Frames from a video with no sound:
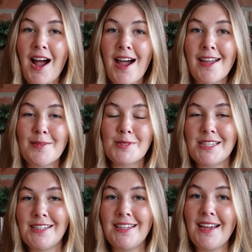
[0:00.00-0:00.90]
I am
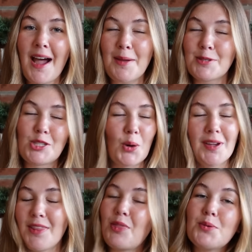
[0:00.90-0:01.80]
Sydney. I am a sewing
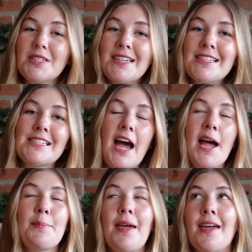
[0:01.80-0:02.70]
enthusiast.
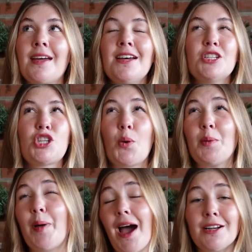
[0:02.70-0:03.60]
I make sewing
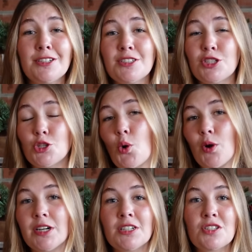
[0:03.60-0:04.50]
patterns,
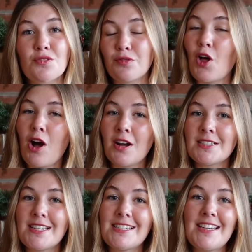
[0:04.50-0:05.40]
tutorials,
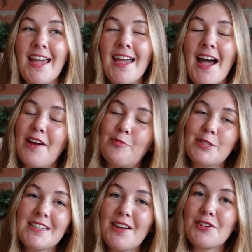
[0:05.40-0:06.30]
vlogs, and today I have put
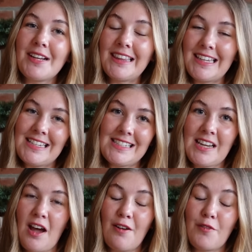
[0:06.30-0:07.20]
together a list
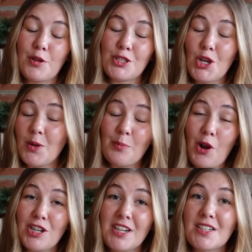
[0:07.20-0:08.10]
of sewing
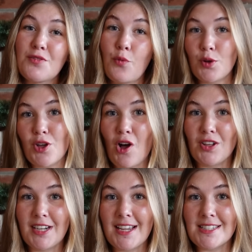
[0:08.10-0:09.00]
projects for the
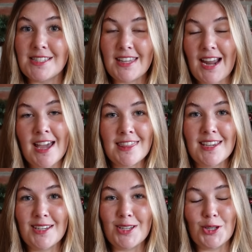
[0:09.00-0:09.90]
holidays that I
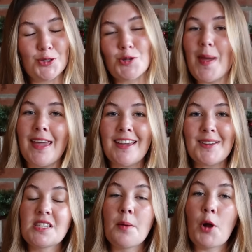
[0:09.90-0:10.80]
think you should make.
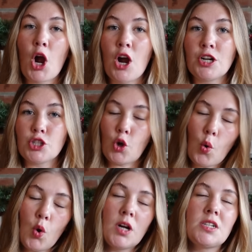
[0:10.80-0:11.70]
Some are
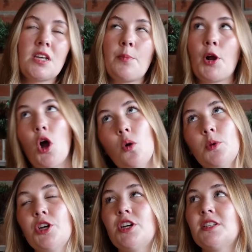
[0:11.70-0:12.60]
decor, some are home
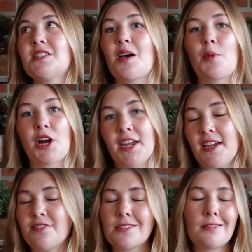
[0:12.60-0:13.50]
goods, some are
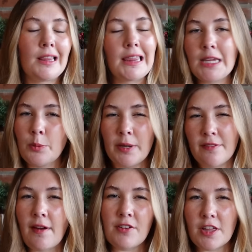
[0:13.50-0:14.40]
gifts, a little bit
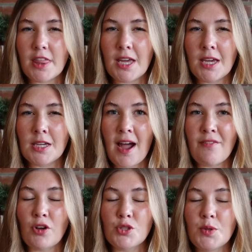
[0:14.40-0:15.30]
of everything. I've
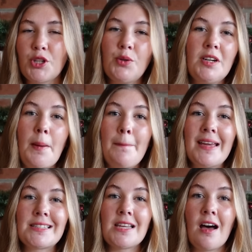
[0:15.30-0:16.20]
also included a
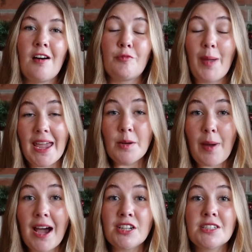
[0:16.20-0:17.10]
mix of paid
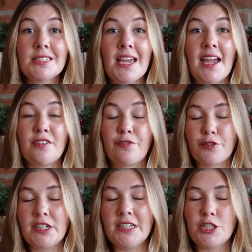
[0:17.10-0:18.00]
patterns and
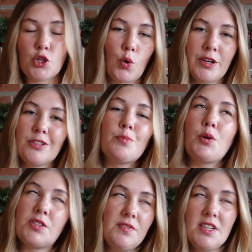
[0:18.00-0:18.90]
free tutorials.
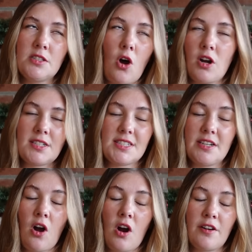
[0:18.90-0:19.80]
Most of these honestly
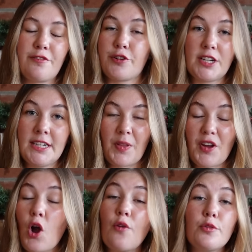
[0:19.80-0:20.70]
are free, but
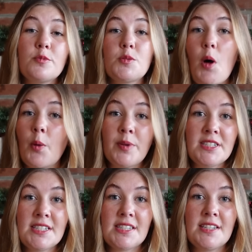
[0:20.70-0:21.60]
they're all from small
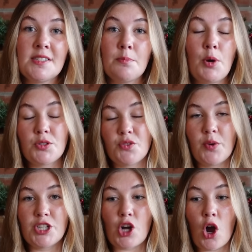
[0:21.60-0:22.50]
businesses, most of
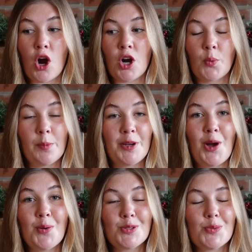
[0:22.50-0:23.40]
which are
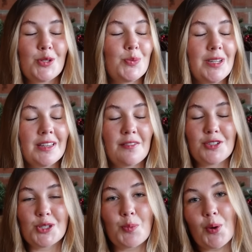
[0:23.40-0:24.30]
women-owned, which we love
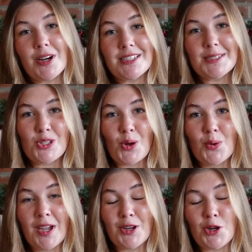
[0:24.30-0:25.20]
to support. So
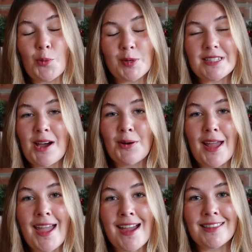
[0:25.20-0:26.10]
get your notebooks out
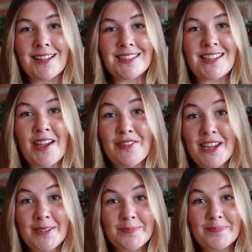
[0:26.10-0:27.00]
and let's dive
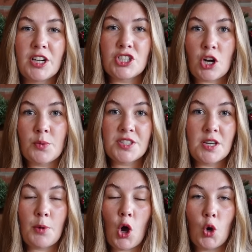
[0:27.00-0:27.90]
in. We're gonna start with
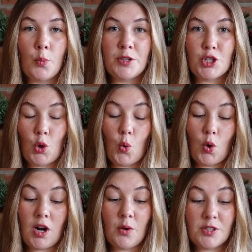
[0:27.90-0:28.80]
some home
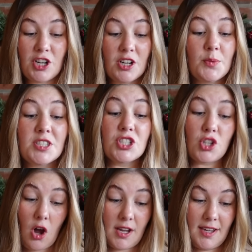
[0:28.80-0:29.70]
decor. We're starting with
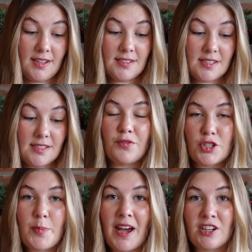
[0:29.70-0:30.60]
stockings. The
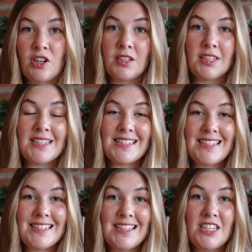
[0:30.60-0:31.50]
first pattern on the list
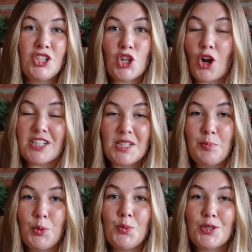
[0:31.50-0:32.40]
is the Jaunty
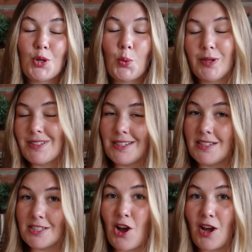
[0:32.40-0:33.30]
Boot quilted
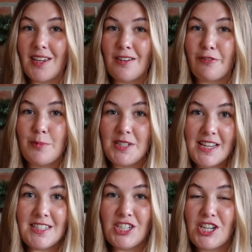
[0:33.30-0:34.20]
stocking from
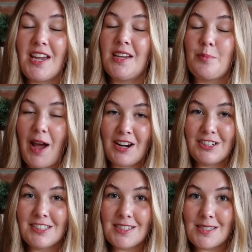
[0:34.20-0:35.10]
Daisy Chain
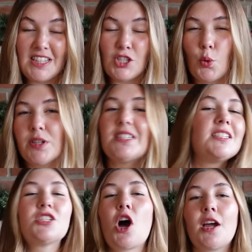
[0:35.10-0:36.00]
Patterns. It's a quilted
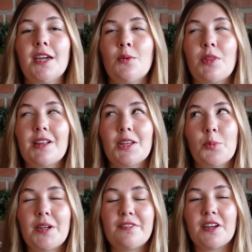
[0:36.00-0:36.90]
stocking with a little
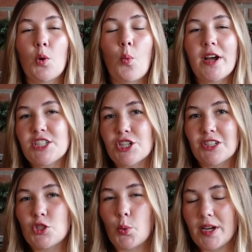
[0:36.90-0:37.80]
bit of a
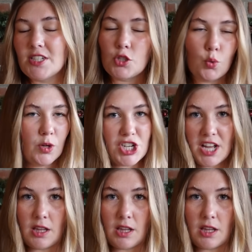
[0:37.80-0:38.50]
Western twist, which I